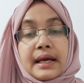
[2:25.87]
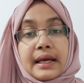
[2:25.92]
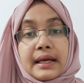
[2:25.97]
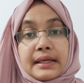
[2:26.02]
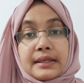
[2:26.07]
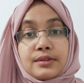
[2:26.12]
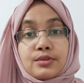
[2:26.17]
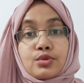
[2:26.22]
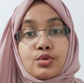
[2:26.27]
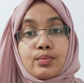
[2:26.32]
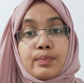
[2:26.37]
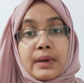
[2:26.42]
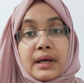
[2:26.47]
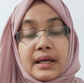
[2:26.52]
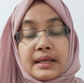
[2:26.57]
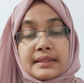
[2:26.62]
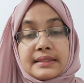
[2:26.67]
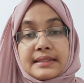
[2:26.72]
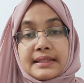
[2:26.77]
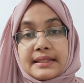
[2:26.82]
And to
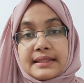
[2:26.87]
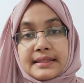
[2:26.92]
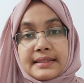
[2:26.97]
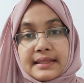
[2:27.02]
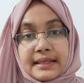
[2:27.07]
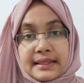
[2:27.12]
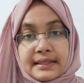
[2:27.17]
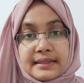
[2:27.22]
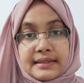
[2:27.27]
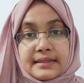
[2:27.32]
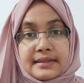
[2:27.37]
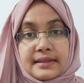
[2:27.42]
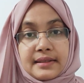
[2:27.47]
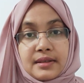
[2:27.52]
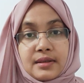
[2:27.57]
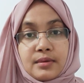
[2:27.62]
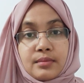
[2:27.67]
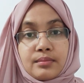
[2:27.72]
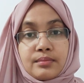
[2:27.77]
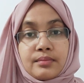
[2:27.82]
pass this
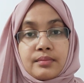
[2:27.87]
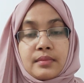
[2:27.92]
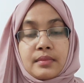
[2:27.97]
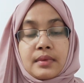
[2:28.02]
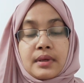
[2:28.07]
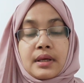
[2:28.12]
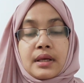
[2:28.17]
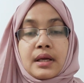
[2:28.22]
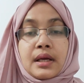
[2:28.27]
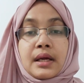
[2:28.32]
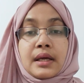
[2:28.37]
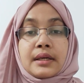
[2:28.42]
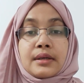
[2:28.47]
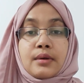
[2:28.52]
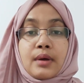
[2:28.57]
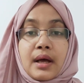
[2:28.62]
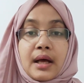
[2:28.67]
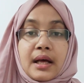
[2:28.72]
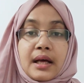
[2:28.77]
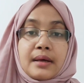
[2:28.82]
exam,
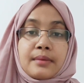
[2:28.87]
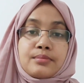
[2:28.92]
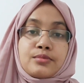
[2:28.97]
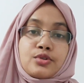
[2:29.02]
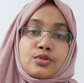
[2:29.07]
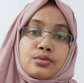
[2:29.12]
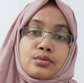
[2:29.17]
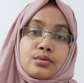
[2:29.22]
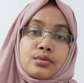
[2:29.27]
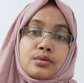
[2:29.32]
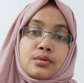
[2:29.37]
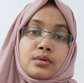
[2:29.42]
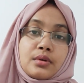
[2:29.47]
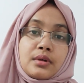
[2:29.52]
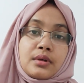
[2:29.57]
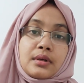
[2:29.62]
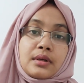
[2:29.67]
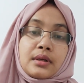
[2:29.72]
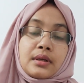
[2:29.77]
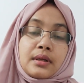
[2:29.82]
you have to
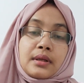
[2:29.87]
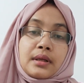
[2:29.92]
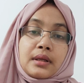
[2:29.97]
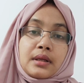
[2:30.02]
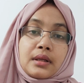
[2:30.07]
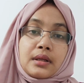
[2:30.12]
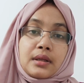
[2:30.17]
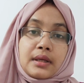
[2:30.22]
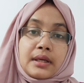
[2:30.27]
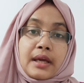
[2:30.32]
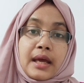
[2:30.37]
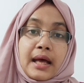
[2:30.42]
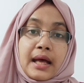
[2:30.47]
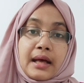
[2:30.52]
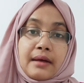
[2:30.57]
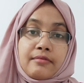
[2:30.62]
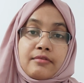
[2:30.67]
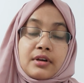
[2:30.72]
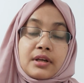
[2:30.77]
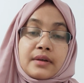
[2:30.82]

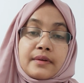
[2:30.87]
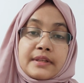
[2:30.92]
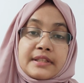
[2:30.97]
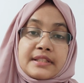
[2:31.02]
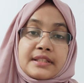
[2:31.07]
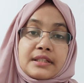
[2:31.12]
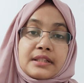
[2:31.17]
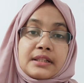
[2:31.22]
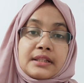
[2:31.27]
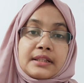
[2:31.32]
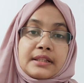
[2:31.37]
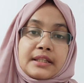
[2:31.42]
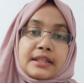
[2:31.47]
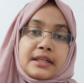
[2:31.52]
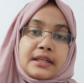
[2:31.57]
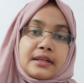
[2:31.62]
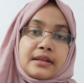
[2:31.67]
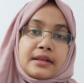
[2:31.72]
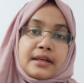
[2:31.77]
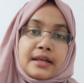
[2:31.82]
have a crystal
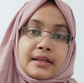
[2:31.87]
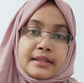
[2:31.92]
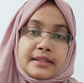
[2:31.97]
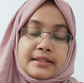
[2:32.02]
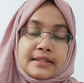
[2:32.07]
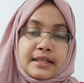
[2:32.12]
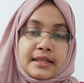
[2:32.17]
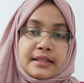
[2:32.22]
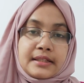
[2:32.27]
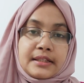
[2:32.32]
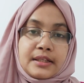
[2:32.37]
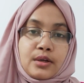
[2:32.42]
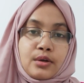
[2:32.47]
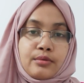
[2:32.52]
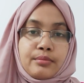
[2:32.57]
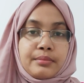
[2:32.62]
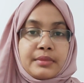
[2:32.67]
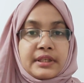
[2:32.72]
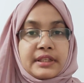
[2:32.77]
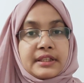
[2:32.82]
clear understanding
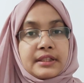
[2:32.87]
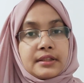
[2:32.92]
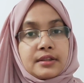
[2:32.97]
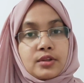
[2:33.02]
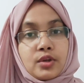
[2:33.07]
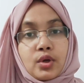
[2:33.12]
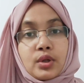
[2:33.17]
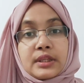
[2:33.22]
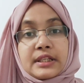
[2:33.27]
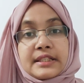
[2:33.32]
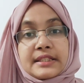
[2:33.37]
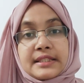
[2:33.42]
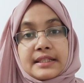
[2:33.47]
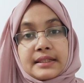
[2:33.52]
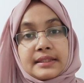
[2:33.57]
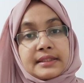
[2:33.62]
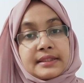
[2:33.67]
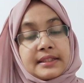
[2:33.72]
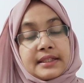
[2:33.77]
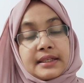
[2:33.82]
of medical knowledge
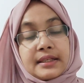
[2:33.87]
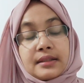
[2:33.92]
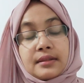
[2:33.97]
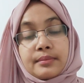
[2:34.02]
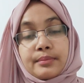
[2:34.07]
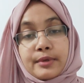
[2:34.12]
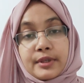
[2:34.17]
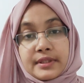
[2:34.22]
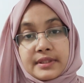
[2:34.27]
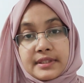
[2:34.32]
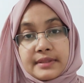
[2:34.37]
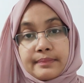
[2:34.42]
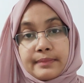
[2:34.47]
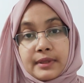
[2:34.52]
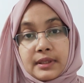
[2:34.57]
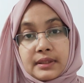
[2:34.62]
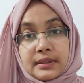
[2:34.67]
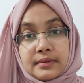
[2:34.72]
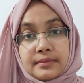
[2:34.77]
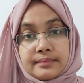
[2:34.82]
and ethical
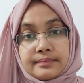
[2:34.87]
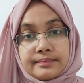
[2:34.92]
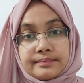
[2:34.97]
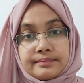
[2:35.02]
principle.